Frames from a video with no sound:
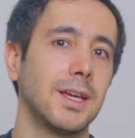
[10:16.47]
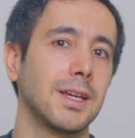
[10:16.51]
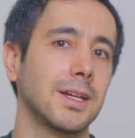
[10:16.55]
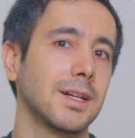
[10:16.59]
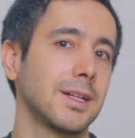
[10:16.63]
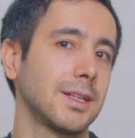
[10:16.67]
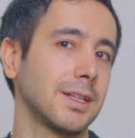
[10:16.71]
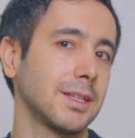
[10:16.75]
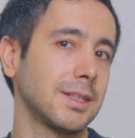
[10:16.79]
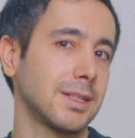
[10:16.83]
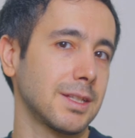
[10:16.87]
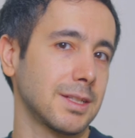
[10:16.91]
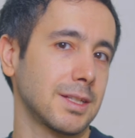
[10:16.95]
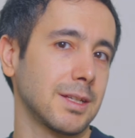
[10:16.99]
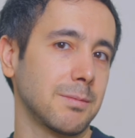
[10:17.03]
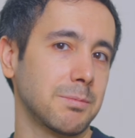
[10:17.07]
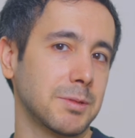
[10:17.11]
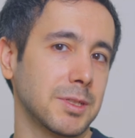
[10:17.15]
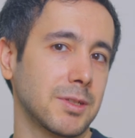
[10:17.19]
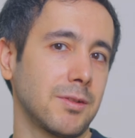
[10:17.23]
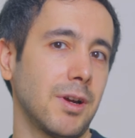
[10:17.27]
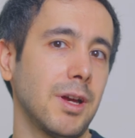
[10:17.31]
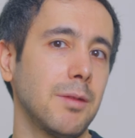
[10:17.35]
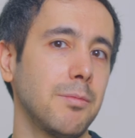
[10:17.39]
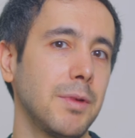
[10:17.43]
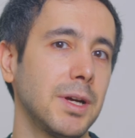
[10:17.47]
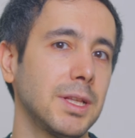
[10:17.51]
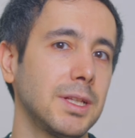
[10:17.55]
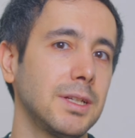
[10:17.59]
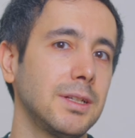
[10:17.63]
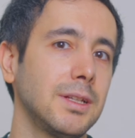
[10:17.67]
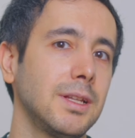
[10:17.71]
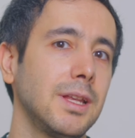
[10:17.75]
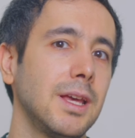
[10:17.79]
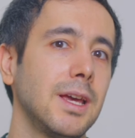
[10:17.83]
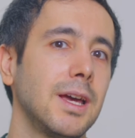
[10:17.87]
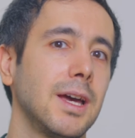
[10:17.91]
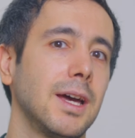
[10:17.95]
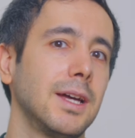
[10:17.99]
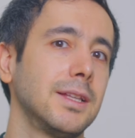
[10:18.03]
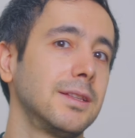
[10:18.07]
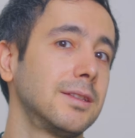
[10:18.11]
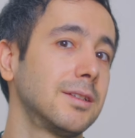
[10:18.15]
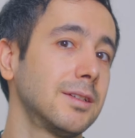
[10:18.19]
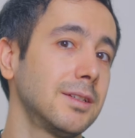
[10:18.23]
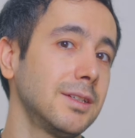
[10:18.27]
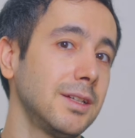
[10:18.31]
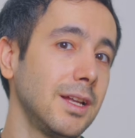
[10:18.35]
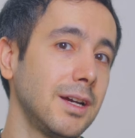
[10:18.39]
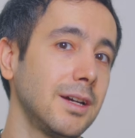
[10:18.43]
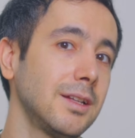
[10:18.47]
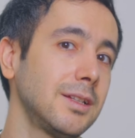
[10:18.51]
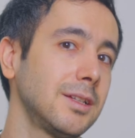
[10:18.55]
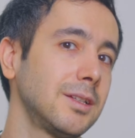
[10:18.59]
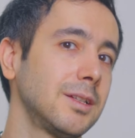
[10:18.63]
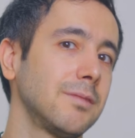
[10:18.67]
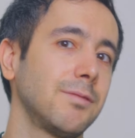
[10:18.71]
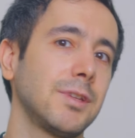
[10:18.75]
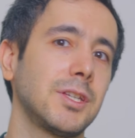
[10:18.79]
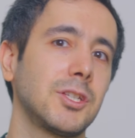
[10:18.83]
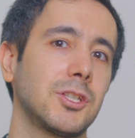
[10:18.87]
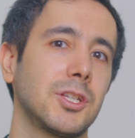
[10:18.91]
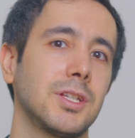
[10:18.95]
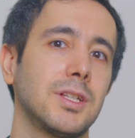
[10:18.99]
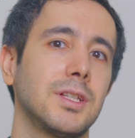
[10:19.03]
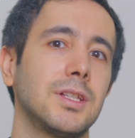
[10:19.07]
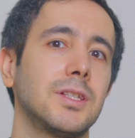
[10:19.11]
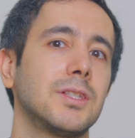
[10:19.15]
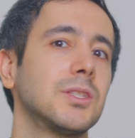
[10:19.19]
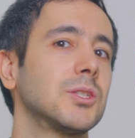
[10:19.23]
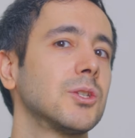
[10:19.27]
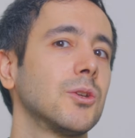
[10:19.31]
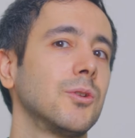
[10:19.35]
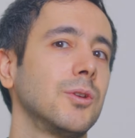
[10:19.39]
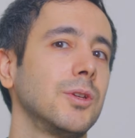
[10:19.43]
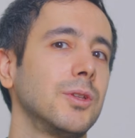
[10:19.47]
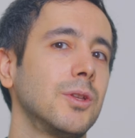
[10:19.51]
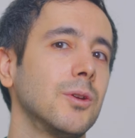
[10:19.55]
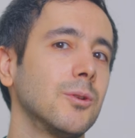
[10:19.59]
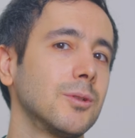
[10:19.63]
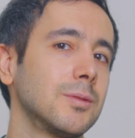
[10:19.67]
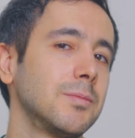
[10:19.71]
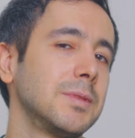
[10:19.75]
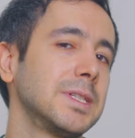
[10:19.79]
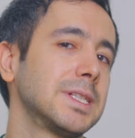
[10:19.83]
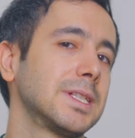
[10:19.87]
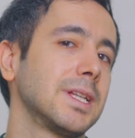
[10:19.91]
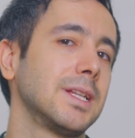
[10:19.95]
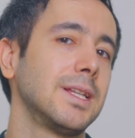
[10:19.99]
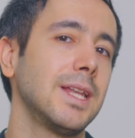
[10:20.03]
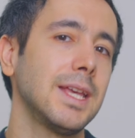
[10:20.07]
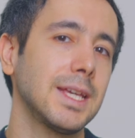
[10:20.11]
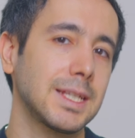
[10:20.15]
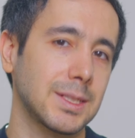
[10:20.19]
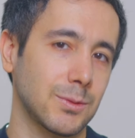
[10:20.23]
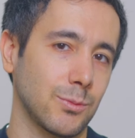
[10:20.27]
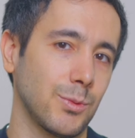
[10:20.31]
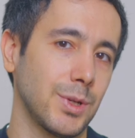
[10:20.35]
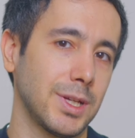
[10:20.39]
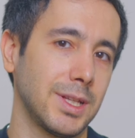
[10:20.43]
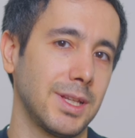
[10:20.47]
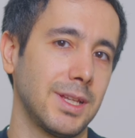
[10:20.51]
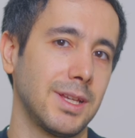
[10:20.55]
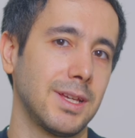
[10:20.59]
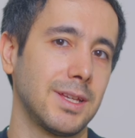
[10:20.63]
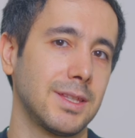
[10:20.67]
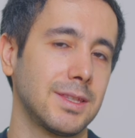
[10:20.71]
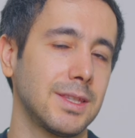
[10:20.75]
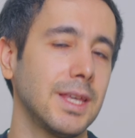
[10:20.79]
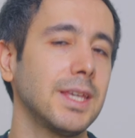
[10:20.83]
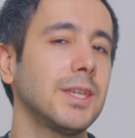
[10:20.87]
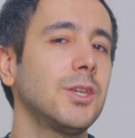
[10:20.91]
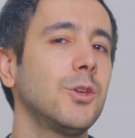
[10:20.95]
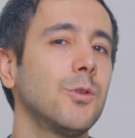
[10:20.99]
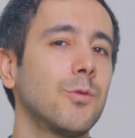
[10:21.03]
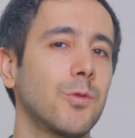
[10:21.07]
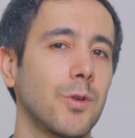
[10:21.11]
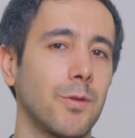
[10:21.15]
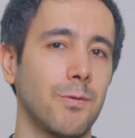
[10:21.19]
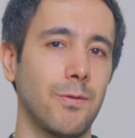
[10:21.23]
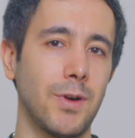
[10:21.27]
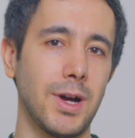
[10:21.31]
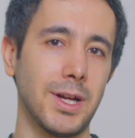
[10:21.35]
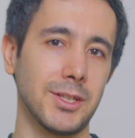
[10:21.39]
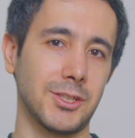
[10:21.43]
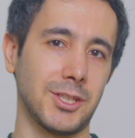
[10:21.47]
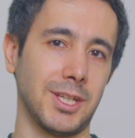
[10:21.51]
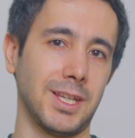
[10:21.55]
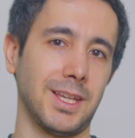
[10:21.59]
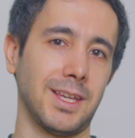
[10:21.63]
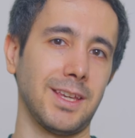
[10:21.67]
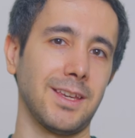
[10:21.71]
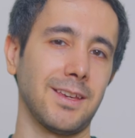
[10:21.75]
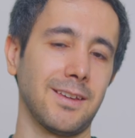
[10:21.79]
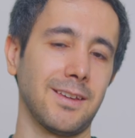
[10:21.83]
Click the subscribe button and turn on notifications so you don't miss the next one. Thank you for watching.